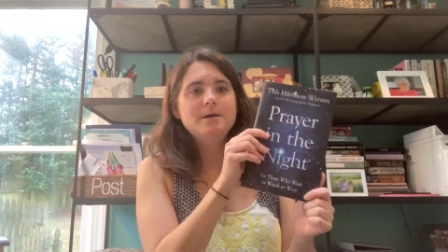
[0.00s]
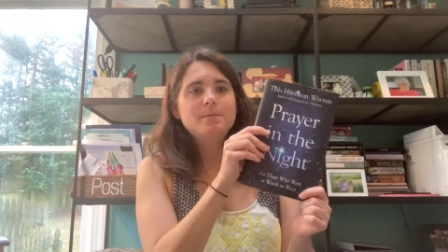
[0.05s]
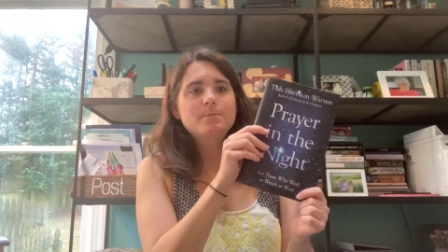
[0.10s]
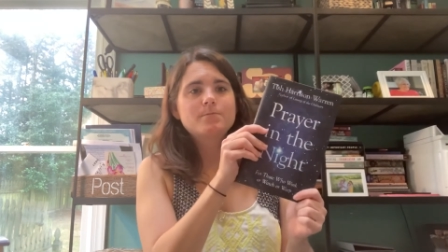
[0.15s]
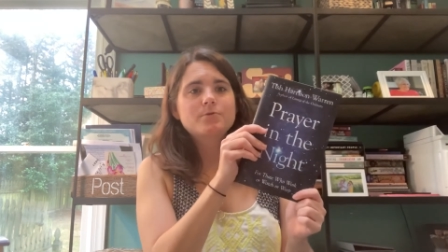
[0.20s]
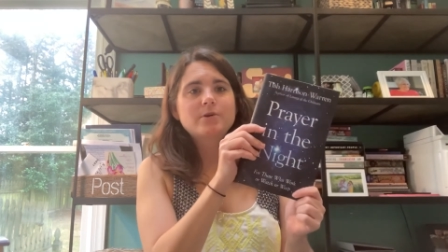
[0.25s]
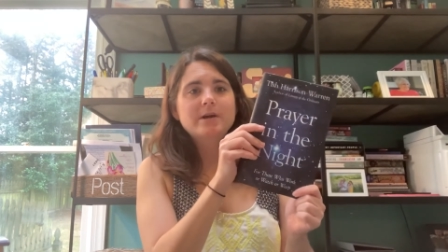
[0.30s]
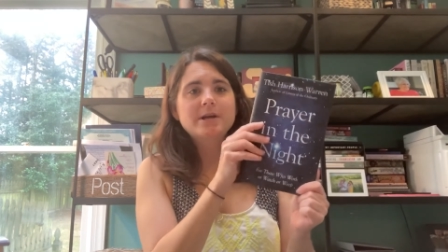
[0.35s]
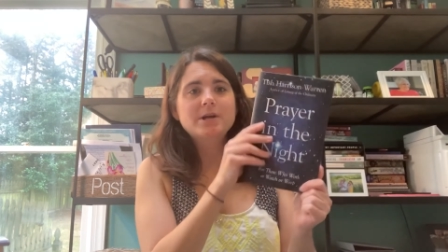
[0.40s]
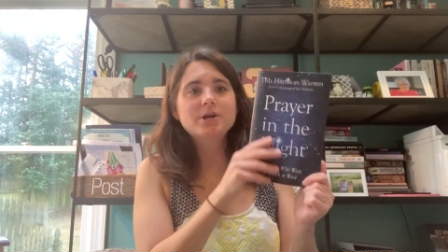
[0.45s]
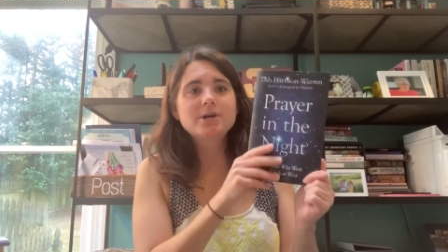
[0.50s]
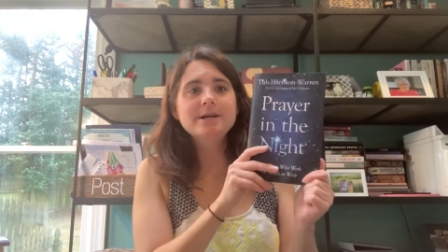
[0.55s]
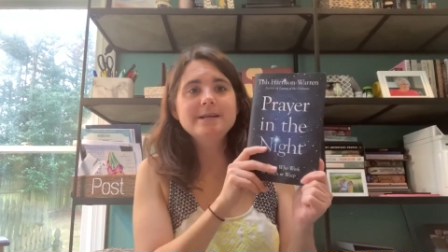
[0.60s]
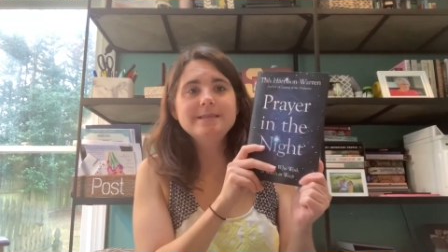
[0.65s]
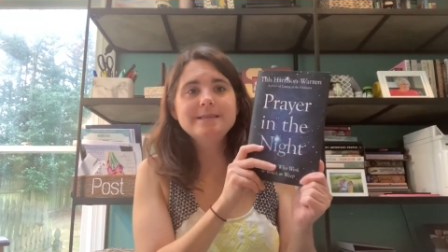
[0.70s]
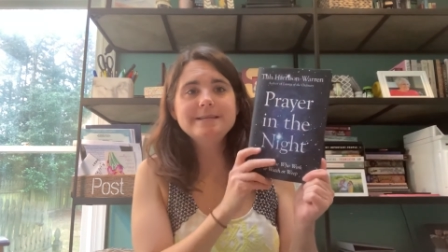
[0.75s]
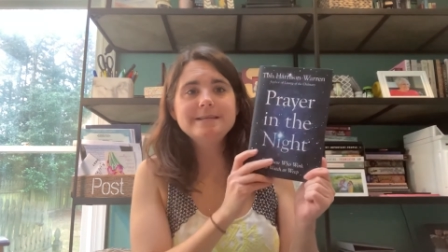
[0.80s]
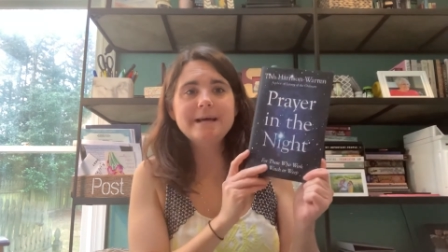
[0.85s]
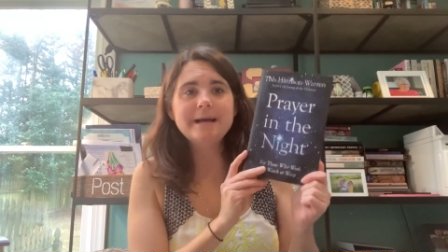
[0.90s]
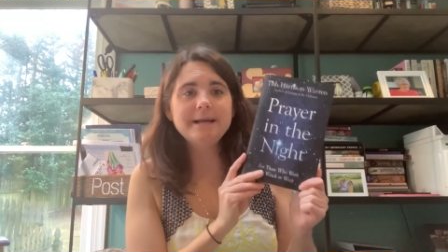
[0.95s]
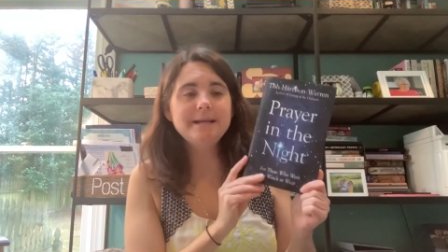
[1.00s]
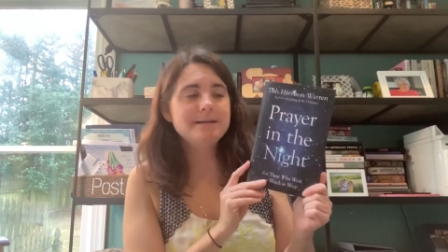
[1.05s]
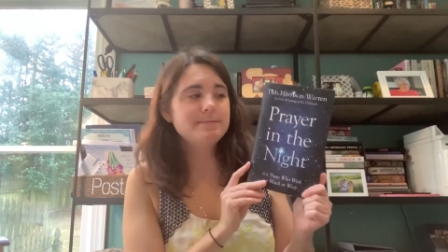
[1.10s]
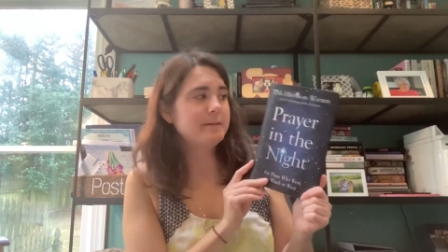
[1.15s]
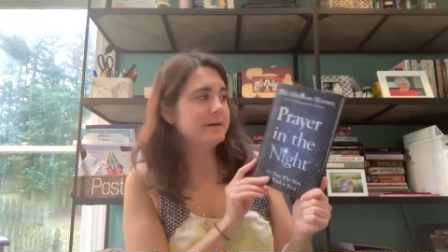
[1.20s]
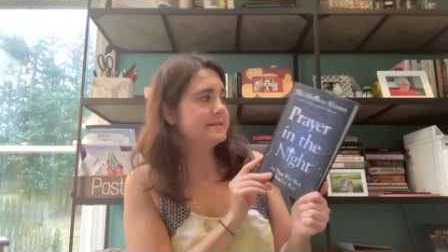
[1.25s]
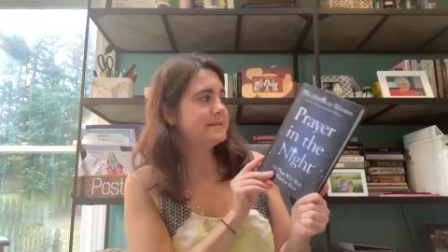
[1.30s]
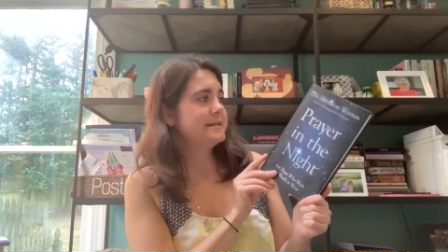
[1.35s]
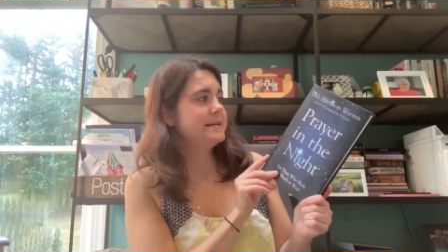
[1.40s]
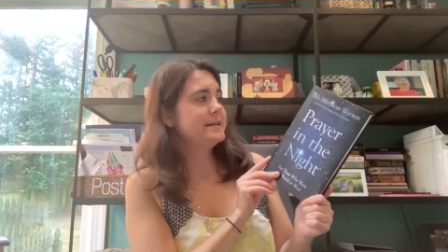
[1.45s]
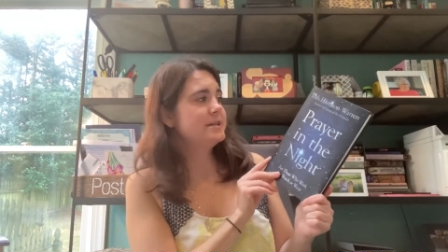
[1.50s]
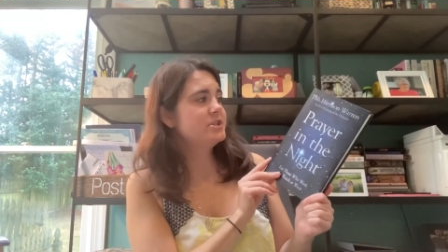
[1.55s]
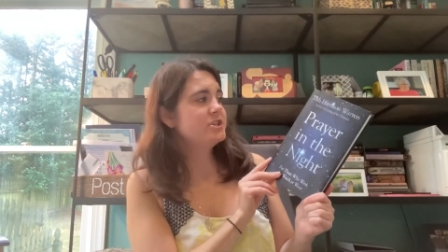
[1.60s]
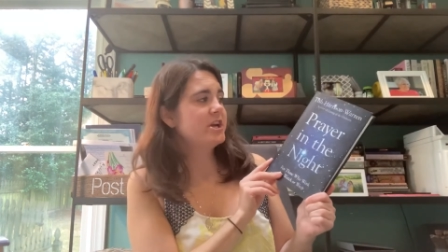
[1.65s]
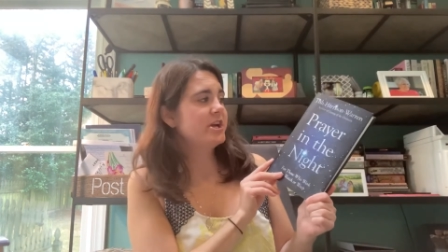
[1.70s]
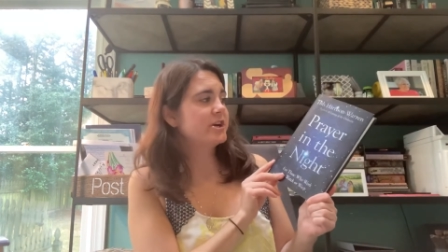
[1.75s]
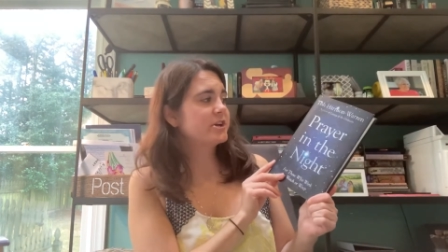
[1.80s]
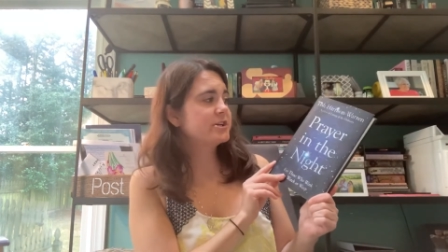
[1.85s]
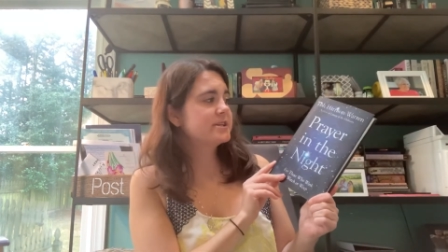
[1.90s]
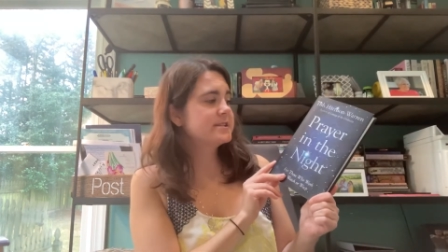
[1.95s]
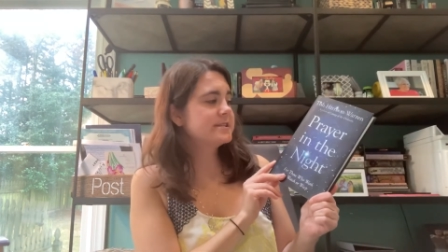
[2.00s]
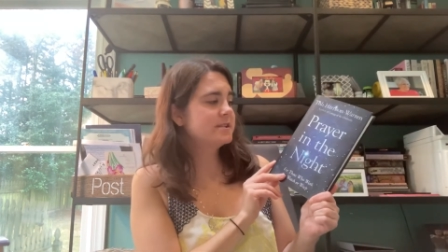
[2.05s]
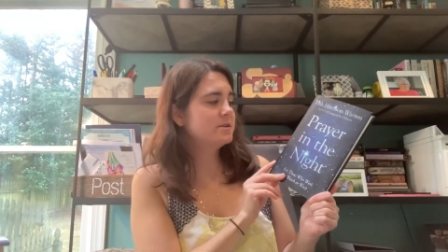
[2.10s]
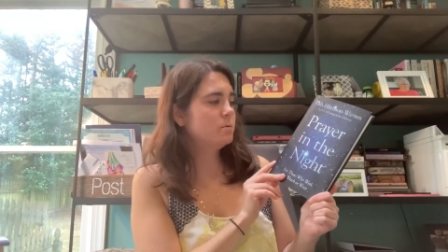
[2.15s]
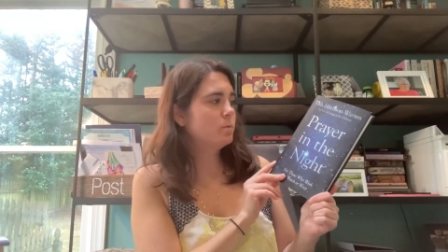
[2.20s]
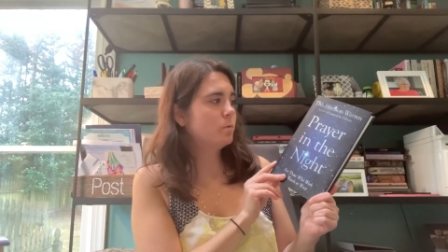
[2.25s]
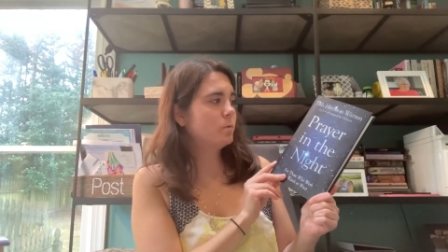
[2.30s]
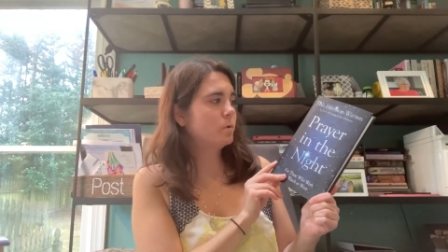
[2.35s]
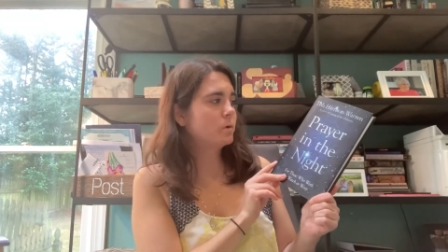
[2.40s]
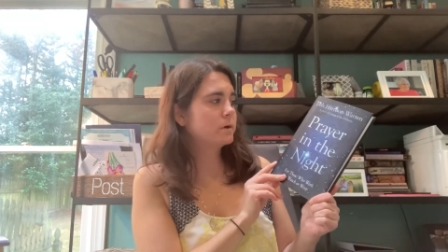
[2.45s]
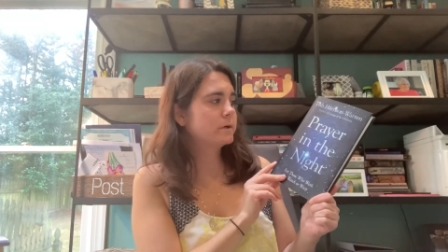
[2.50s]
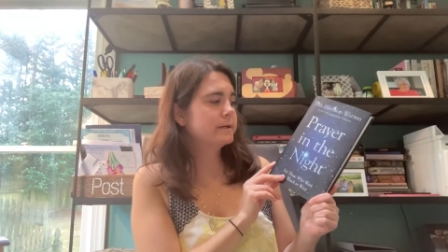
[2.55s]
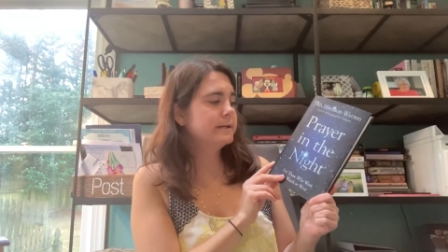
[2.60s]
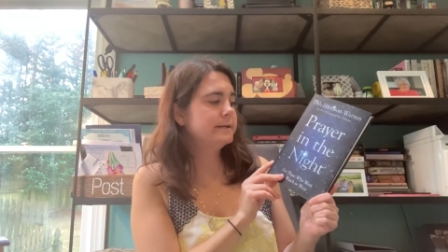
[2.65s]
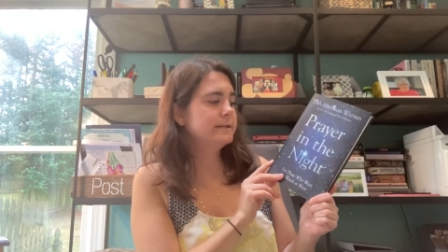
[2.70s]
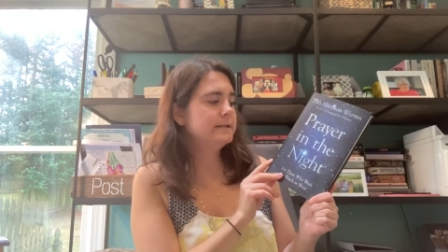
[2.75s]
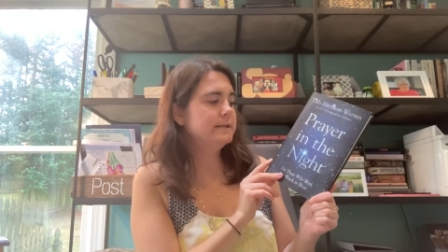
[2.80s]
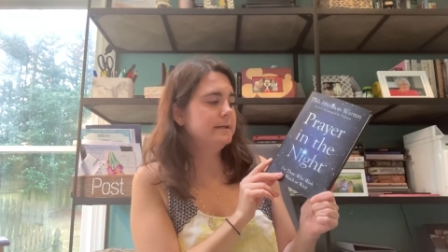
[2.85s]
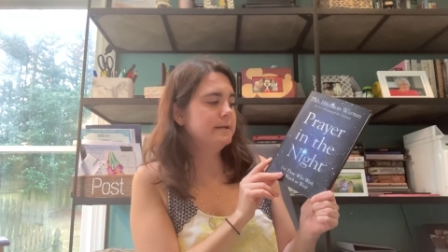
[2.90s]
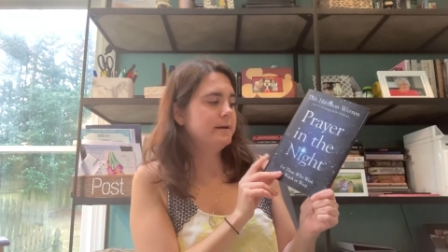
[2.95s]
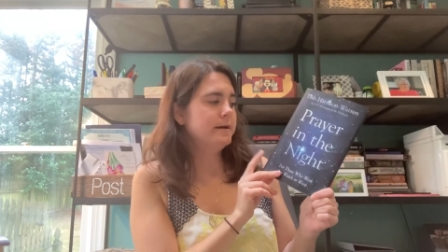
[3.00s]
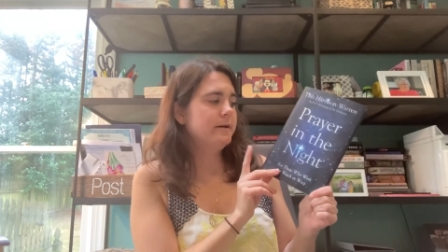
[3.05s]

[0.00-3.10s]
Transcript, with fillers: Prayer in the Night by Tish Harrison Warren.